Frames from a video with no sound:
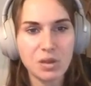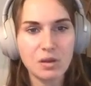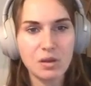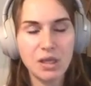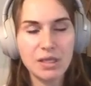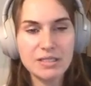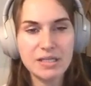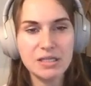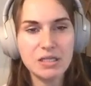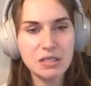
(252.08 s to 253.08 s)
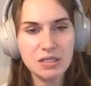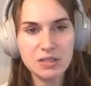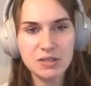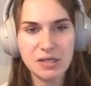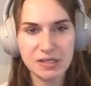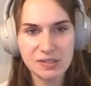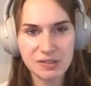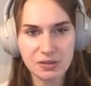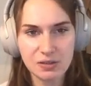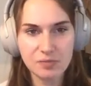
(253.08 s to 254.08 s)
then
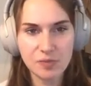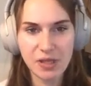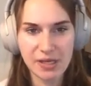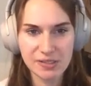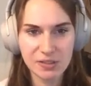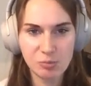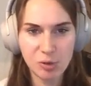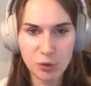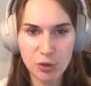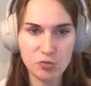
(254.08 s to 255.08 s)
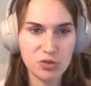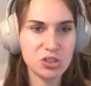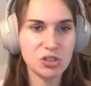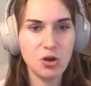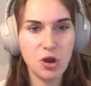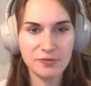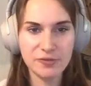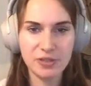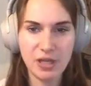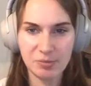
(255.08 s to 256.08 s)
the last component, which
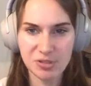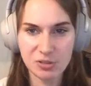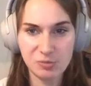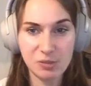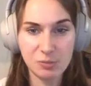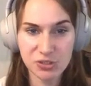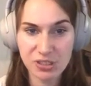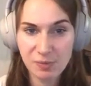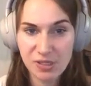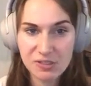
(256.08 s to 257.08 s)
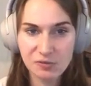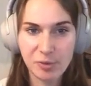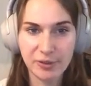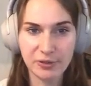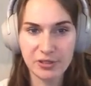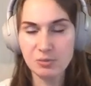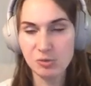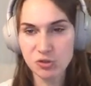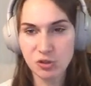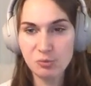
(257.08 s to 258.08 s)
often happens to be the most expensive part and the
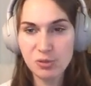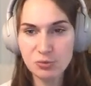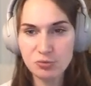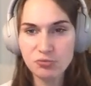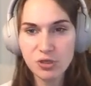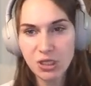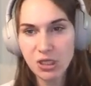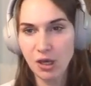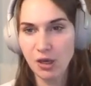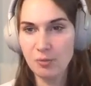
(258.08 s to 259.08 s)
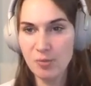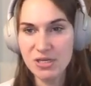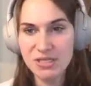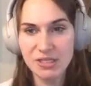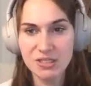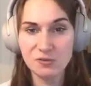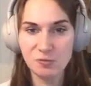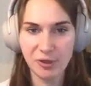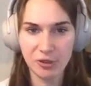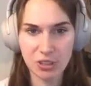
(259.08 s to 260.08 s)
most compute intensive
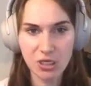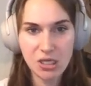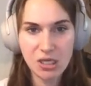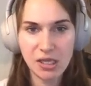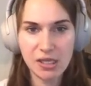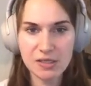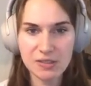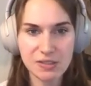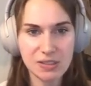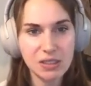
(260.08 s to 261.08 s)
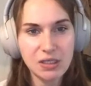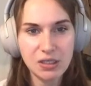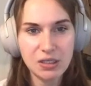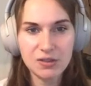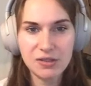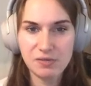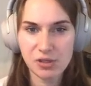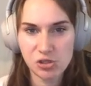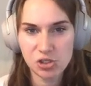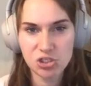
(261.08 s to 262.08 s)
part, is the
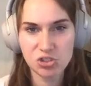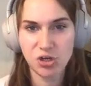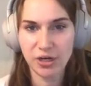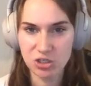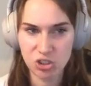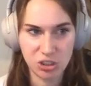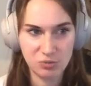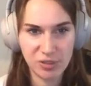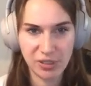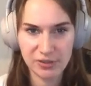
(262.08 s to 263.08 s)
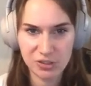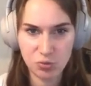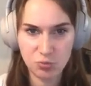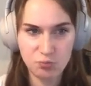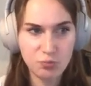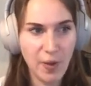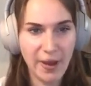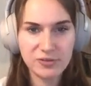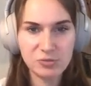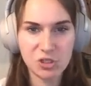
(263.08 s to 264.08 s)
evaluation strategy, because you have
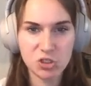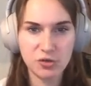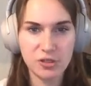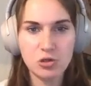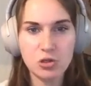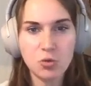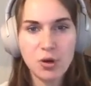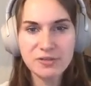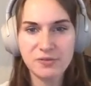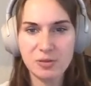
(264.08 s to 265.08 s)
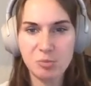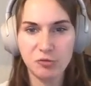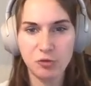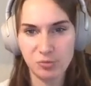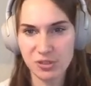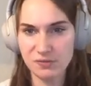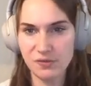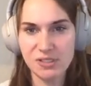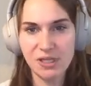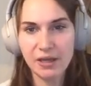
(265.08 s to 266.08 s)
to make sure that you can quantify the performance of these
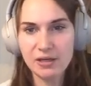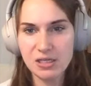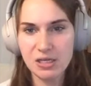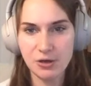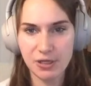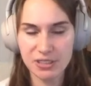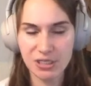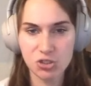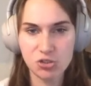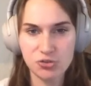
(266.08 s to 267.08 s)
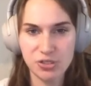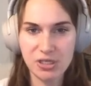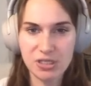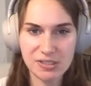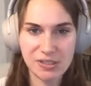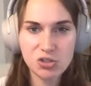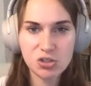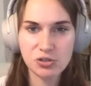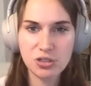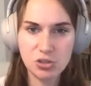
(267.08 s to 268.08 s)
candidate architectures, and
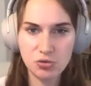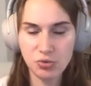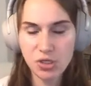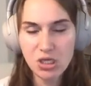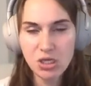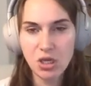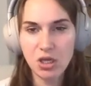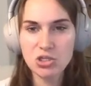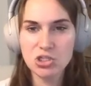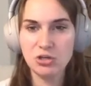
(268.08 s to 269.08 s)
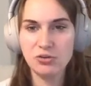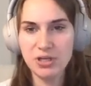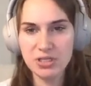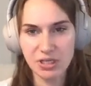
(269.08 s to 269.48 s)
essentially you generate